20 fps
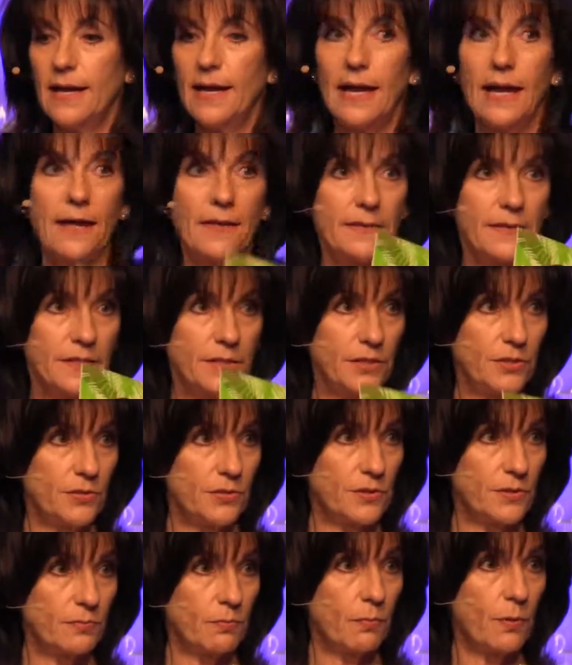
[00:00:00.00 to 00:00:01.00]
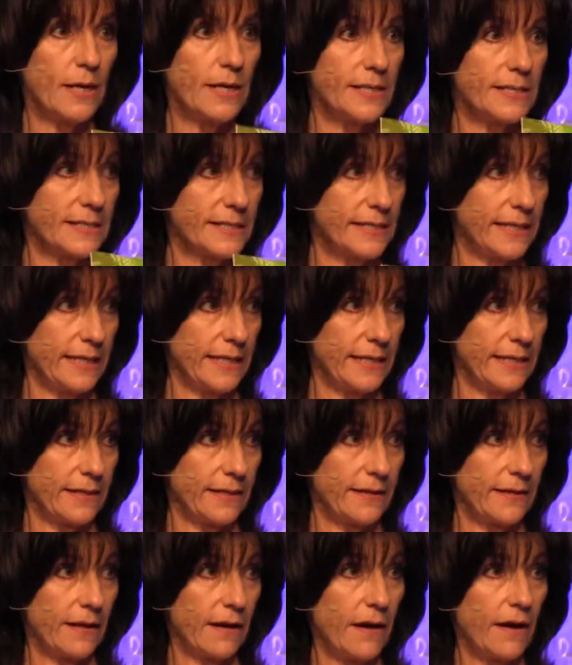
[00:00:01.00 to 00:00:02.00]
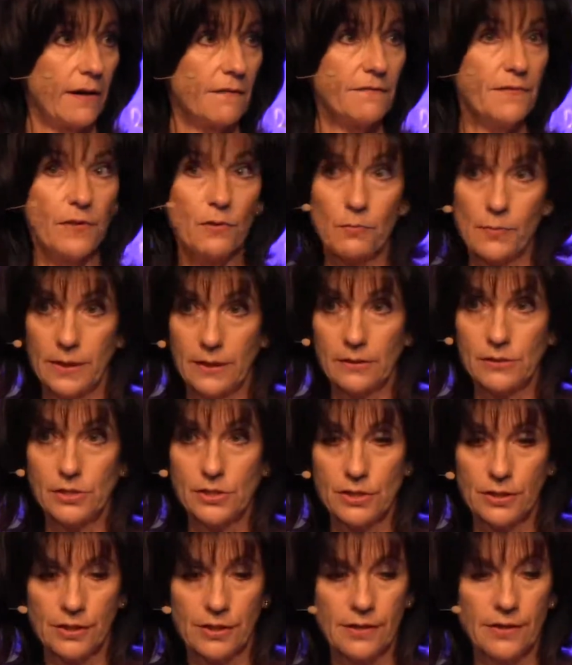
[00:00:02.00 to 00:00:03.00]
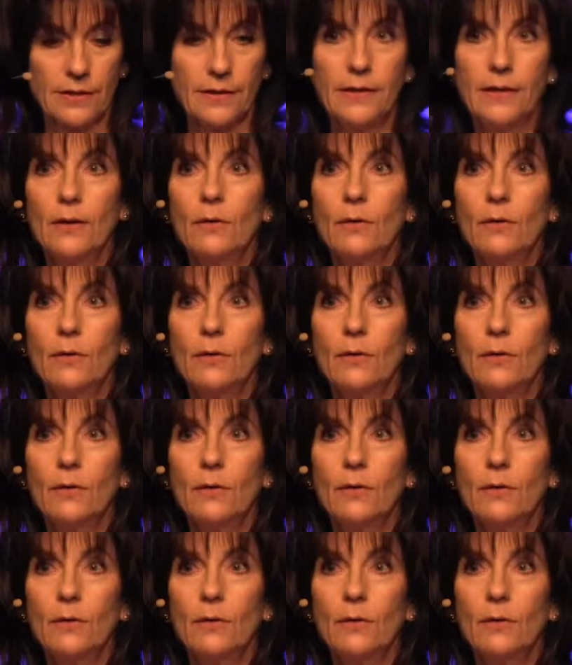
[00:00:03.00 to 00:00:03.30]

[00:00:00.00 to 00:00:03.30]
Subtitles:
and then use what is needed of the real sugar,